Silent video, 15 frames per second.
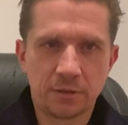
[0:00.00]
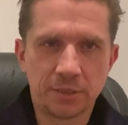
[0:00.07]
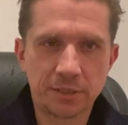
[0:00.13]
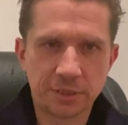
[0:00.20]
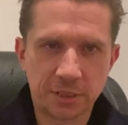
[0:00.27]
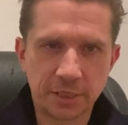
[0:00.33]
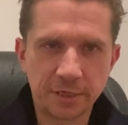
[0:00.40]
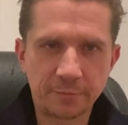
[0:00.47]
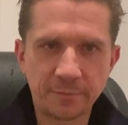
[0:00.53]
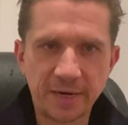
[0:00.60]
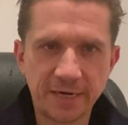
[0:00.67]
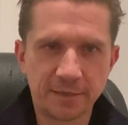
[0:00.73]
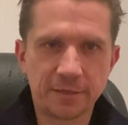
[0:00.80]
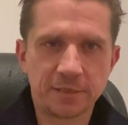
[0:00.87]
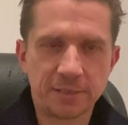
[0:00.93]
There's a kind of
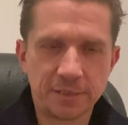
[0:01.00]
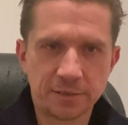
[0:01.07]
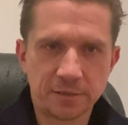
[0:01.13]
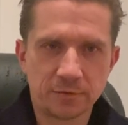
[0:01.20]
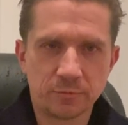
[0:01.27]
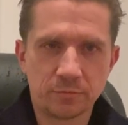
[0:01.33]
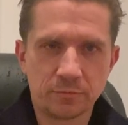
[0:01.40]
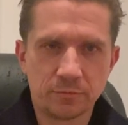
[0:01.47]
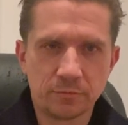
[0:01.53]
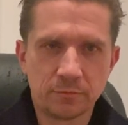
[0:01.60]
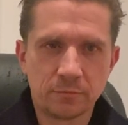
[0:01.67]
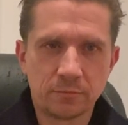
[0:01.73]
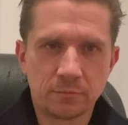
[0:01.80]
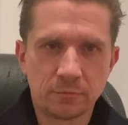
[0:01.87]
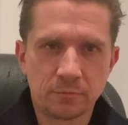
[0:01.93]
magnetism
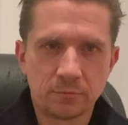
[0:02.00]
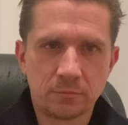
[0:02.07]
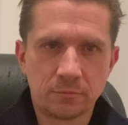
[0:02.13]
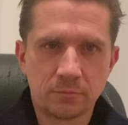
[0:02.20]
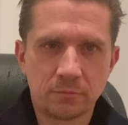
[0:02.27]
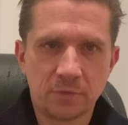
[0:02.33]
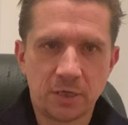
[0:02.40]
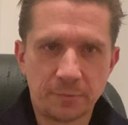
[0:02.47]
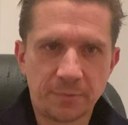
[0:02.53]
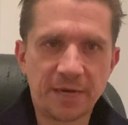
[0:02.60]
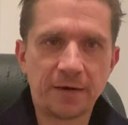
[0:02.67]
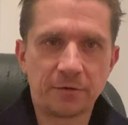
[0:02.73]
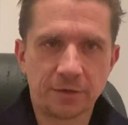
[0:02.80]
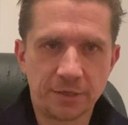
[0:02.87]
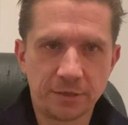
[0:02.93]

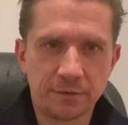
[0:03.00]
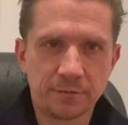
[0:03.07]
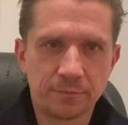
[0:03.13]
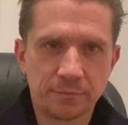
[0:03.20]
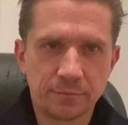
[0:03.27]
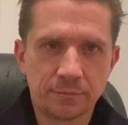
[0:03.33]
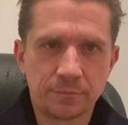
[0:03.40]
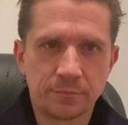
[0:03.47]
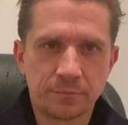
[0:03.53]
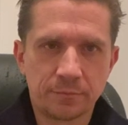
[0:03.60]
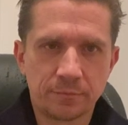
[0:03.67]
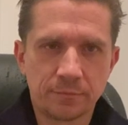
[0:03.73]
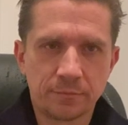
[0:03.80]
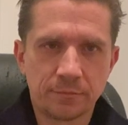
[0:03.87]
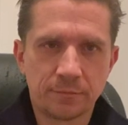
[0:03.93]
about it
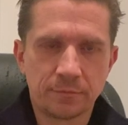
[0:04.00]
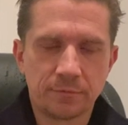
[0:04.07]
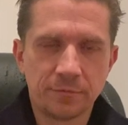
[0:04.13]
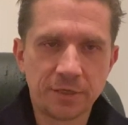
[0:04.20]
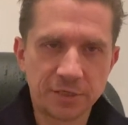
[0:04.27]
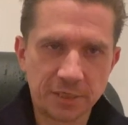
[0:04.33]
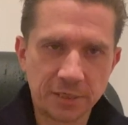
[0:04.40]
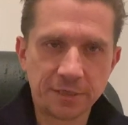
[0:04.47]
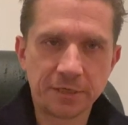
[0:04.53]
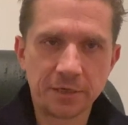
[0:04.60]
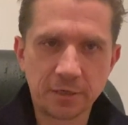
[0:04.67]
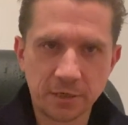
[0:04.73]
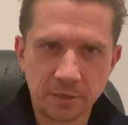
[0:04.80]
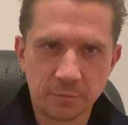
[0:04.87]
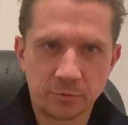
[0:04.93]
that's
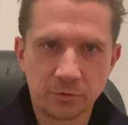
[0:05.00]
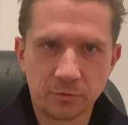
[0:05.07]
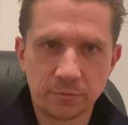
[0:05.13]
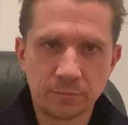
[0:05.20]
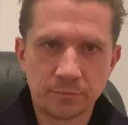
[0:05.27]
undeniable.